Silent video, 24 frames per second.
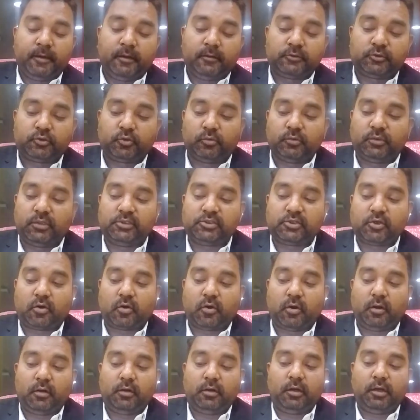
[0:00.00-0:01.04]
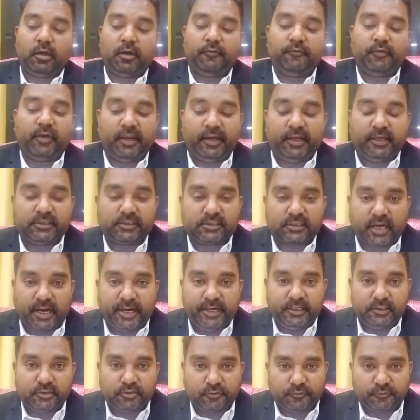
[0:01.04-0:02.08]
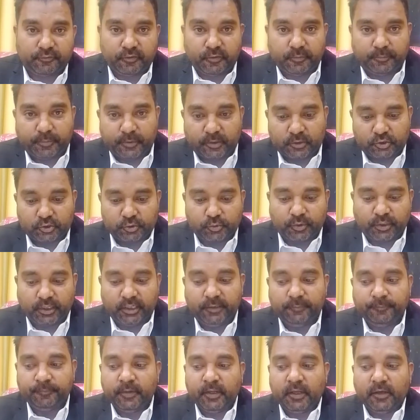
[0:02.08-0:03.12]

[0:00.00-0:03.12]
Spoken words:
So these are all various kinds of perjury